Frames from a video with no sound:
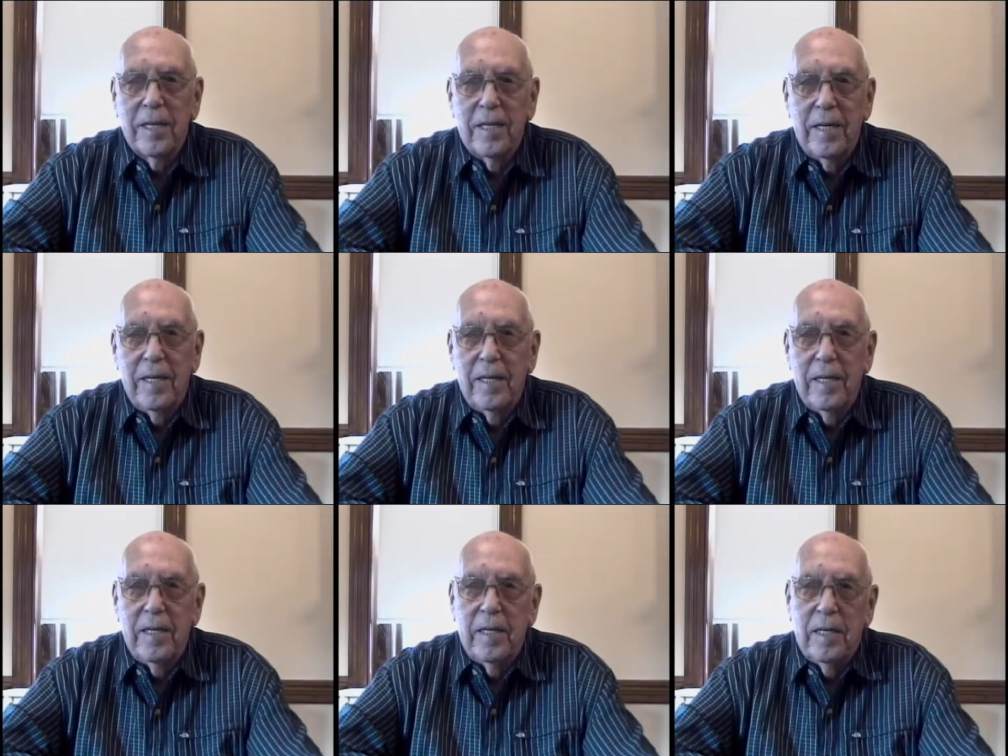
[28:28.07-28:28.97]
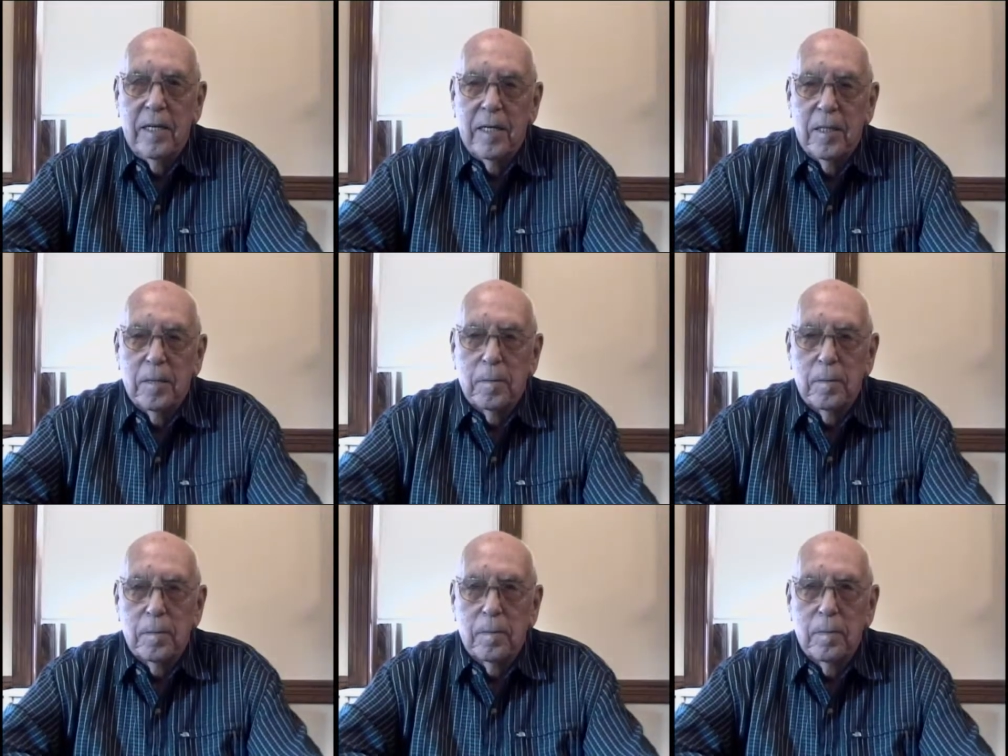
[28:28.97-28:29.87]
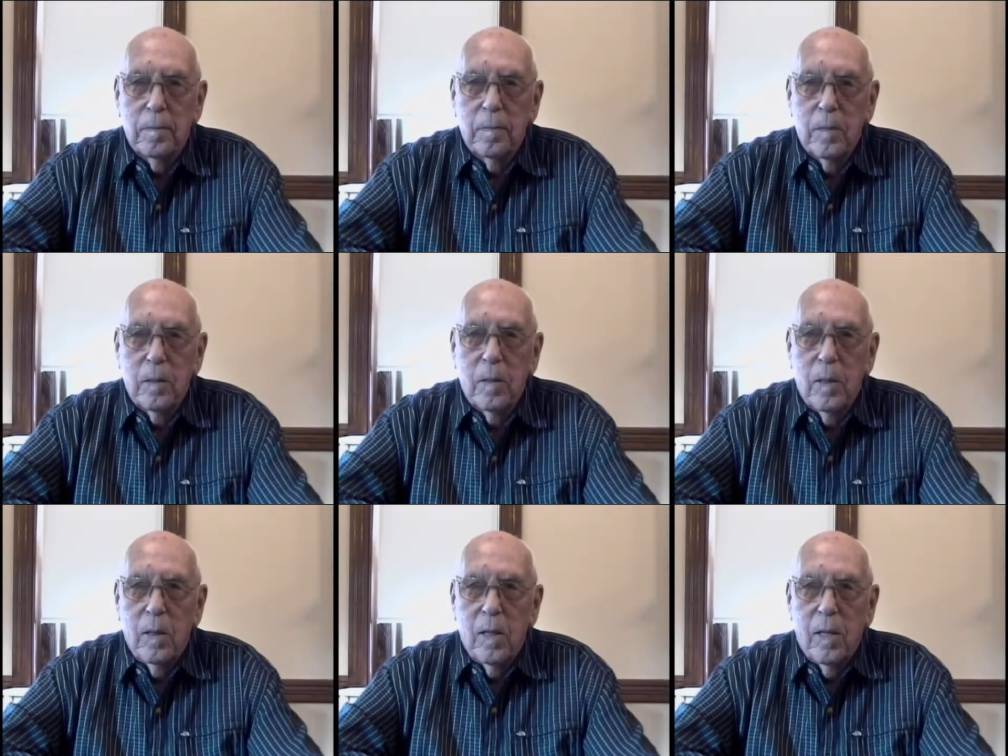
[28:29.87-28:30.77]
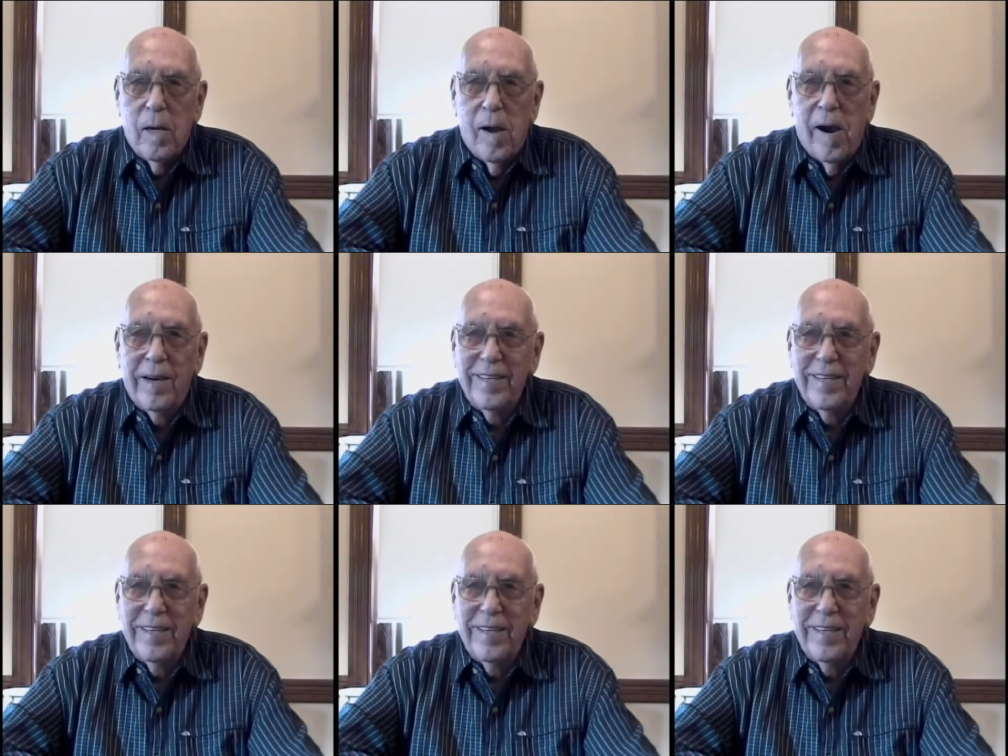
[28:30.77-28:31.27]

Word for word: Okay. So there weren't any takers, huh?